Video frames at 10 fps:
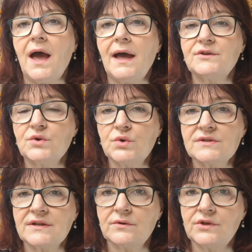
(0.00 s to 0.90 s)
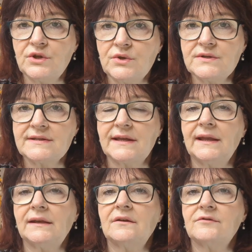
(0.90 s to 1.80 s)
and also
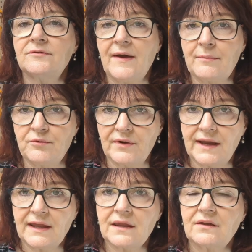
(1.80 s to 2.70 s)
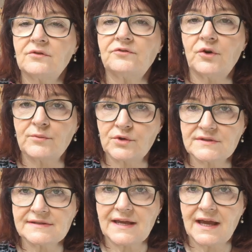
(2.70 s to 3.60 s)
using fabric from your
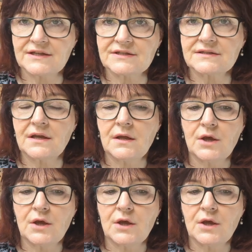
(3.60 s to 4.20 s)
stash,